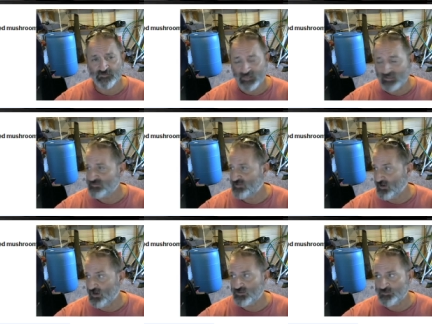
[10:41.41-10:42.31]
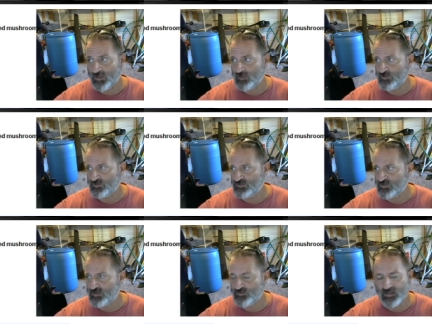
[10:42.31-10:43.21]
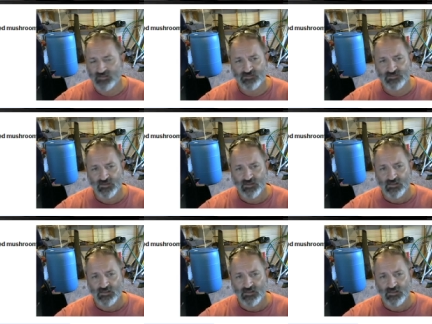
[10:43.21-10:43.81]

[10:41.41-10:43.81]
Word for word: Yes, they are. Spam uses nitrates.